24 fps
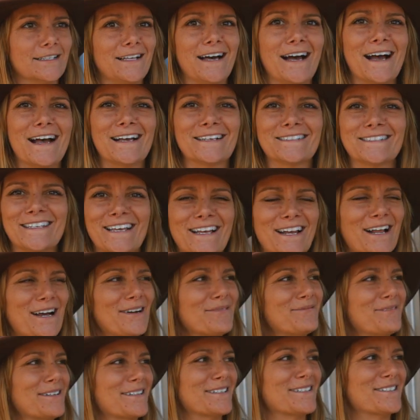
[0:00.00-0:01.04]
class and
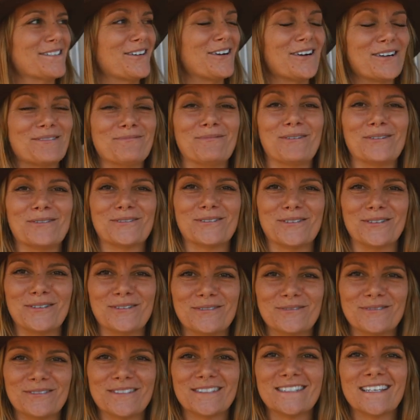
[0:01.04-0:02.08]
I'm gonna talk about
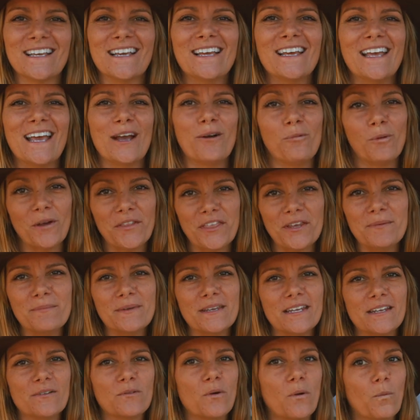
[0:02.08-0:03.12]
zones and what they
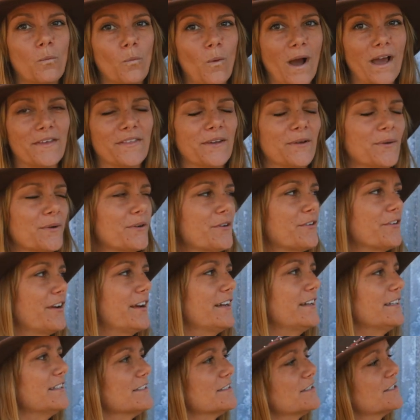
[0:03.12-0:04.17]
mean and why they were
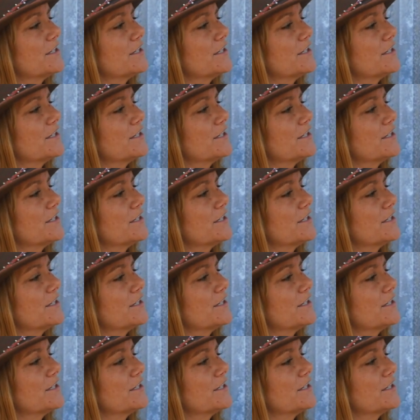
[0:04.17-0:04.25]
created.